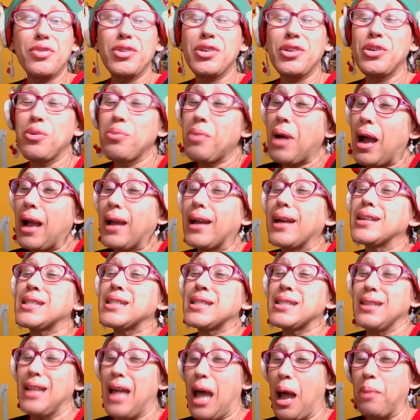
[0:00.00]
you might get
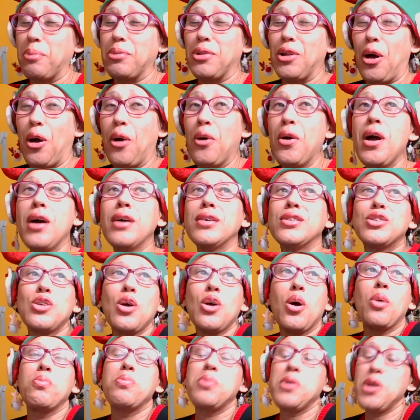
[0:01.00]
slapped though.
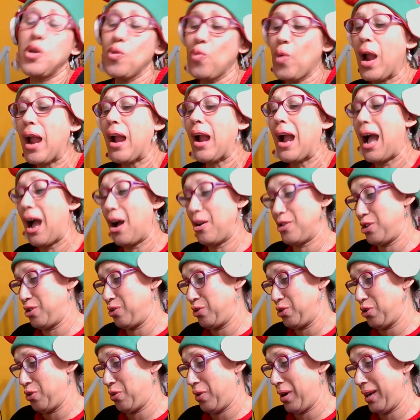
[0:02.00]
So beware how you
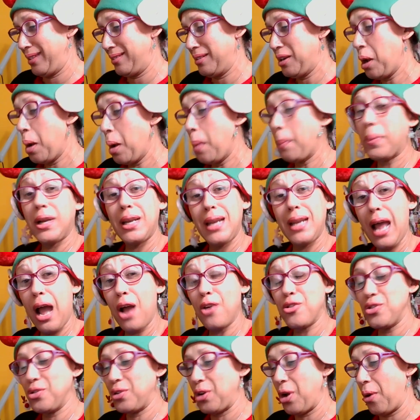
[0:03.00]
do it. But now
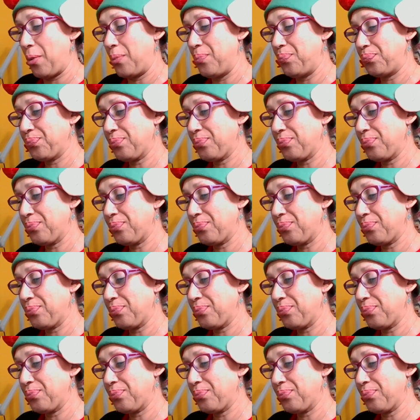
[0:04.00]
you know.